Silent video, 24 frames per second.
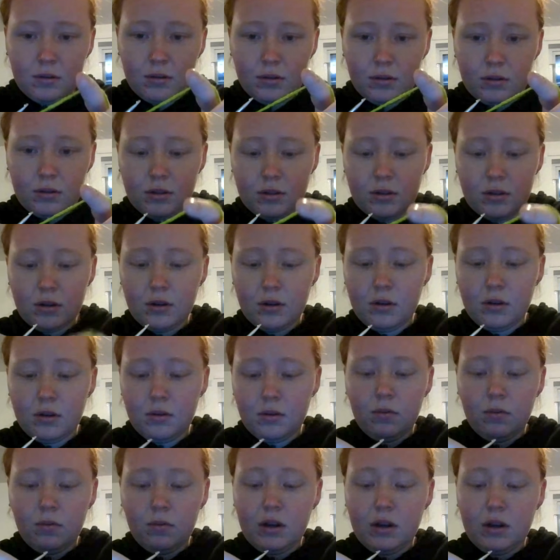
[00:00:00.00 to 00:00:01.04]
So
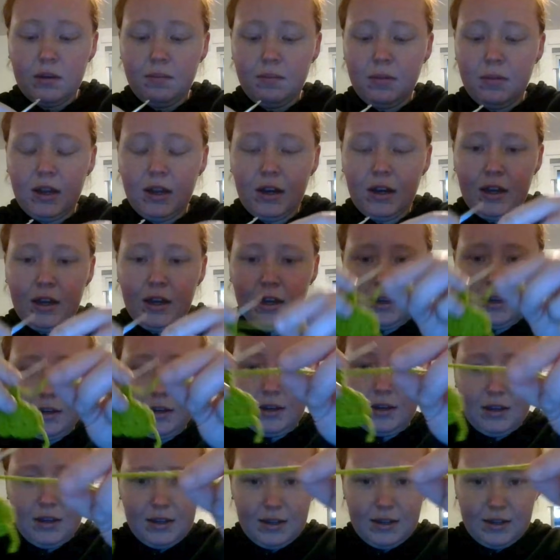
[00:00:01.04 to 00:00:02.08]
what I mean here
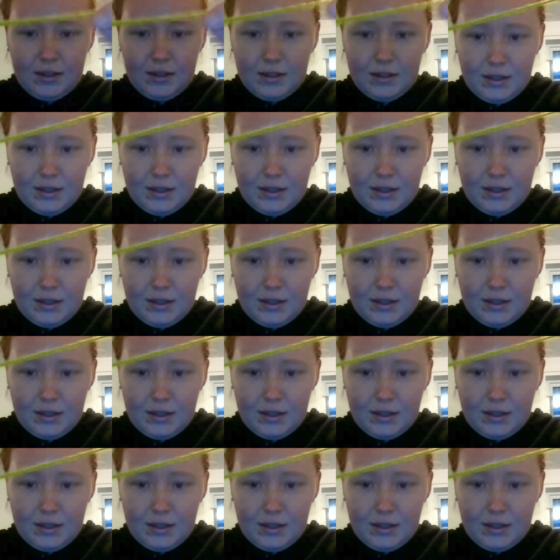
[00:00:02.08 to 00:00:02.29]
is